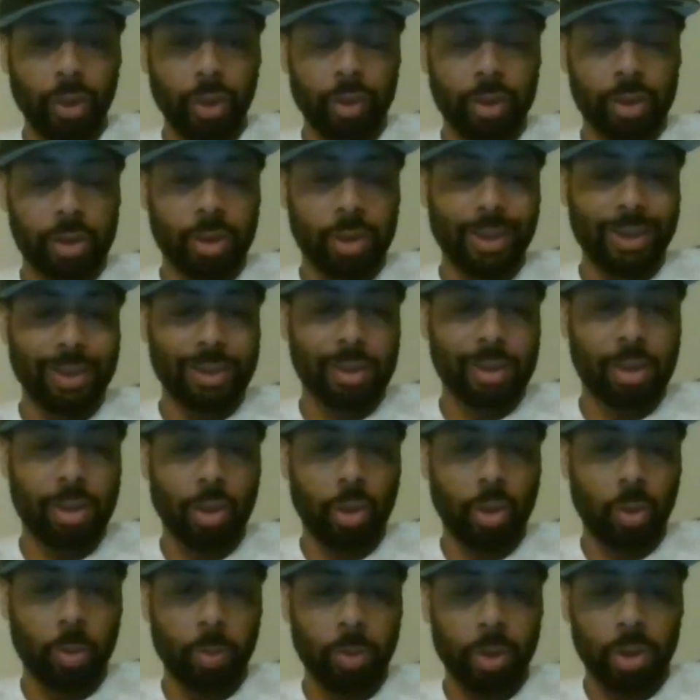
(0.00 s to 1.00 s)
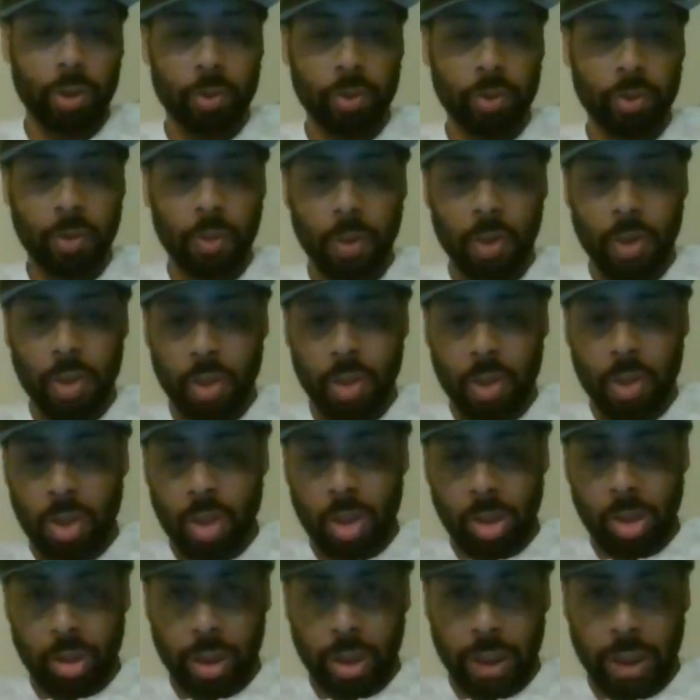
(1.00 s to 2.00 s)
they discuss Tillman.
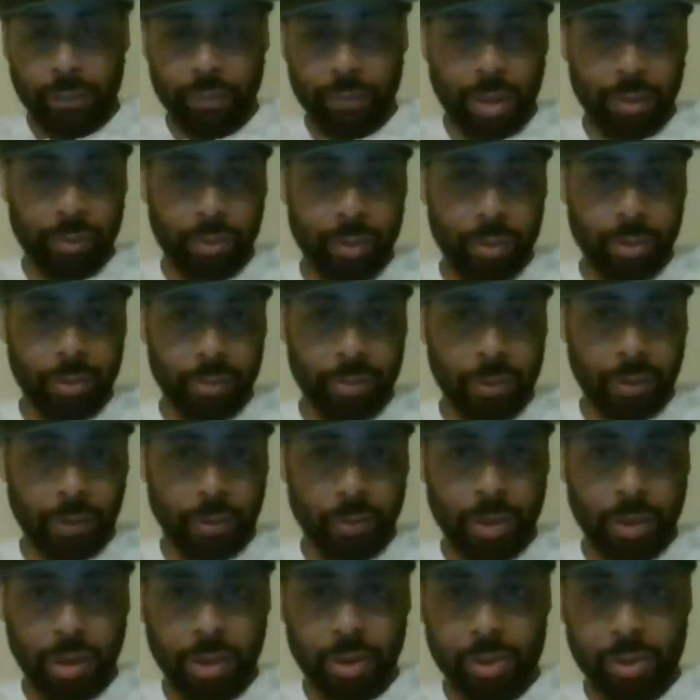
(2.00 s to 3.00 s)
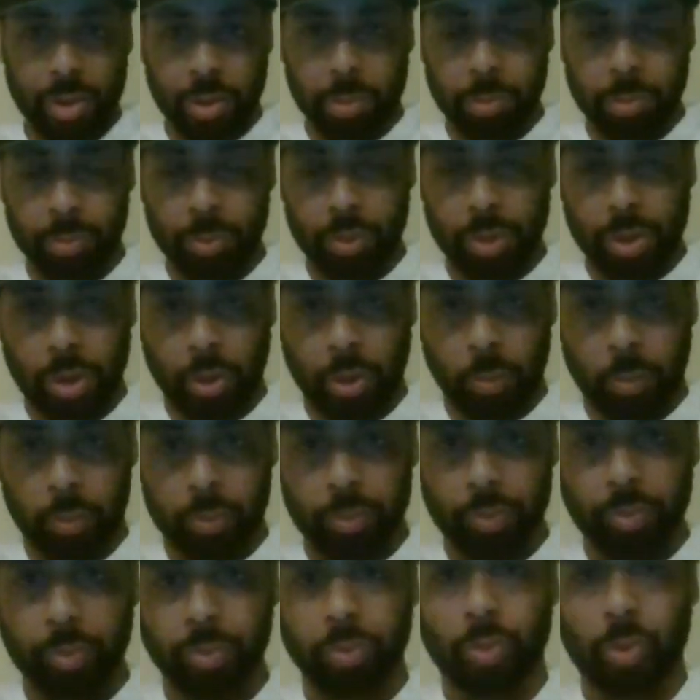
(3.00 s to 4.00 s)
Avon, tells him,
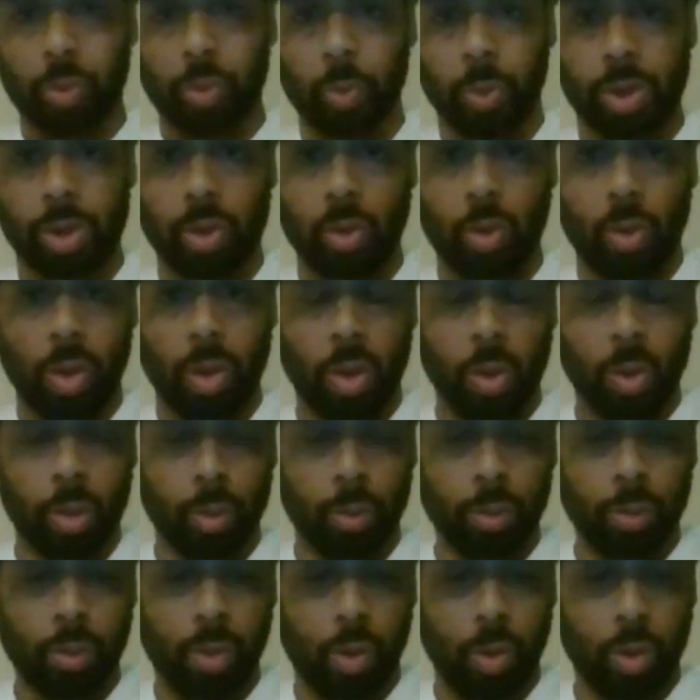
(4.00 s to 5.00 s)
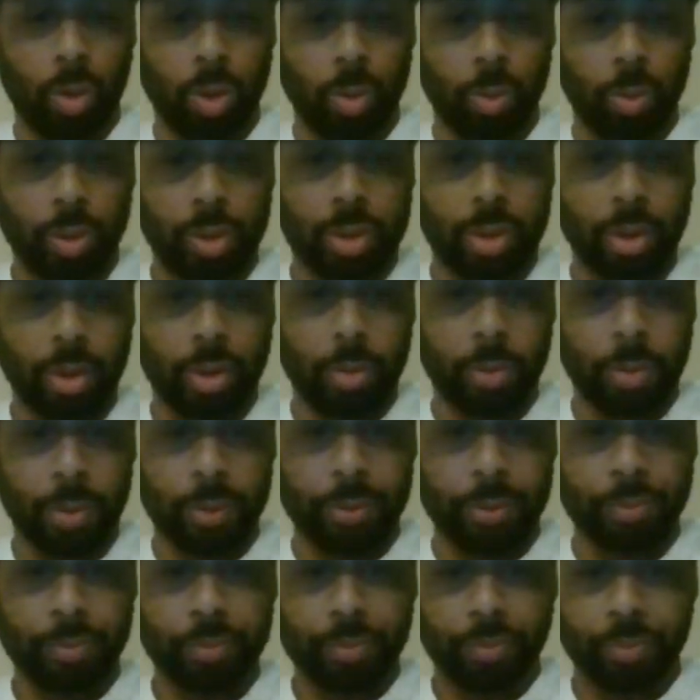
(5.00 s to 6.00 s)
what's going on with
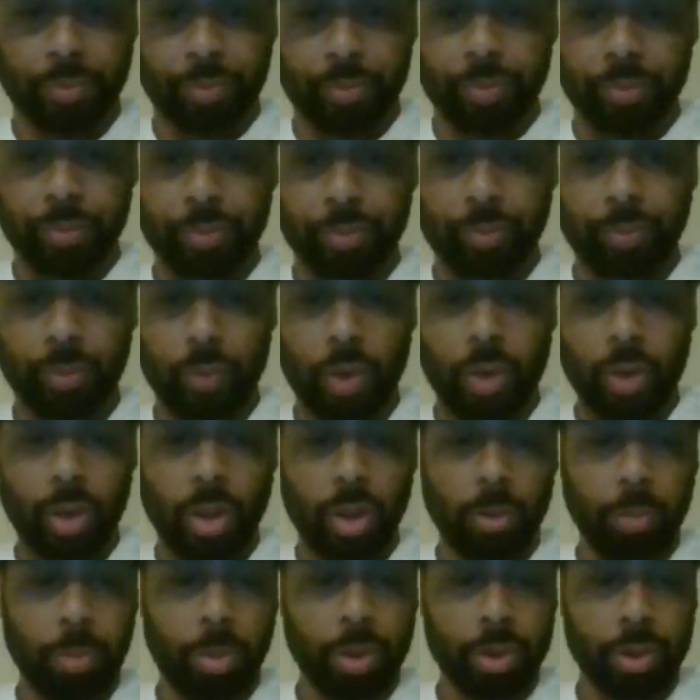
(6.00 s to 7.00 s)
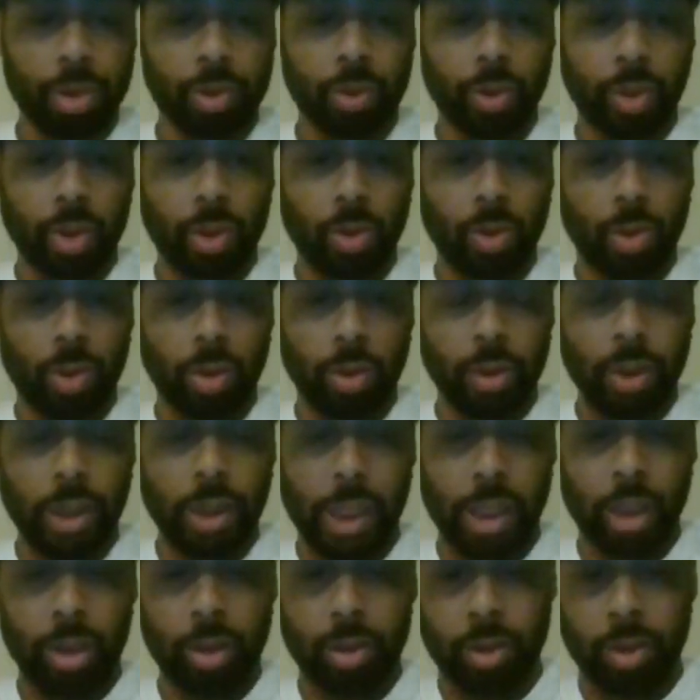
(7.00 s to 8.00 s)
Tillman and put Stringer on
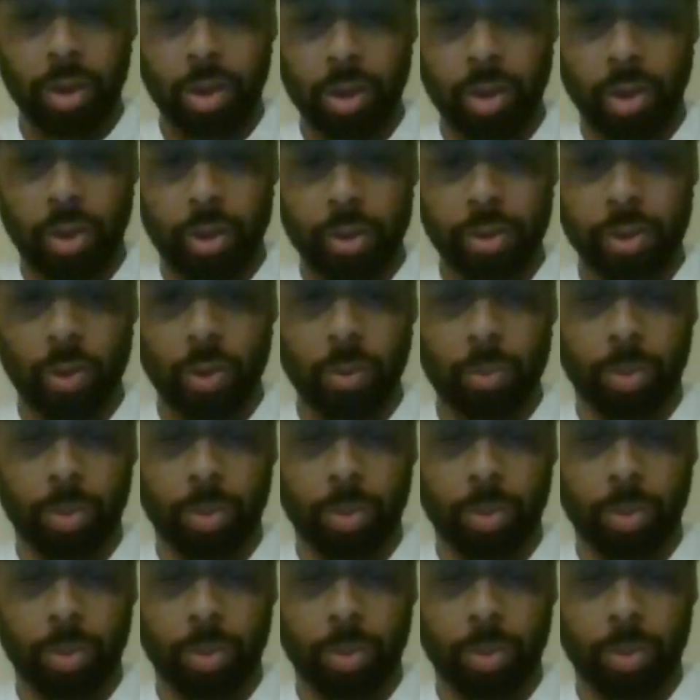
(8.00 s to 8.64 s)
that. He also